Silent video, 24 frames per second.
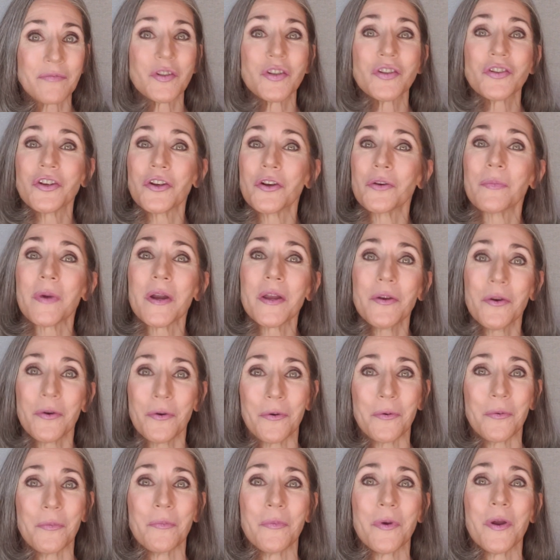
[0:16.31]
to share my
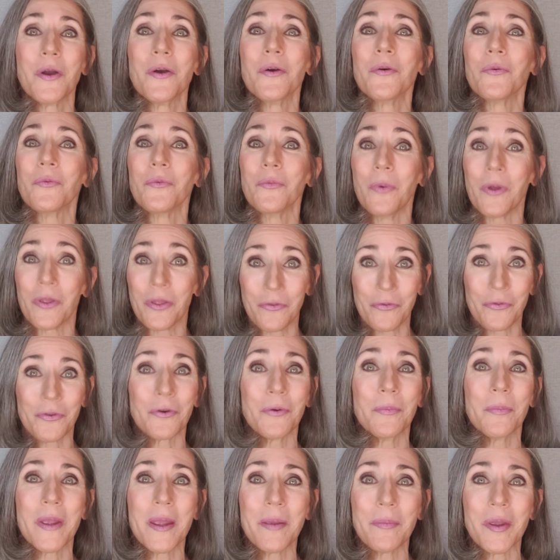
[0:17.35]
home with a fur
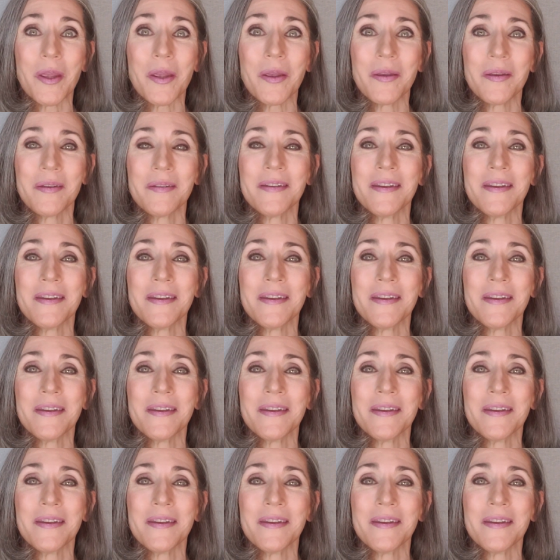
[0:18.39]
baby.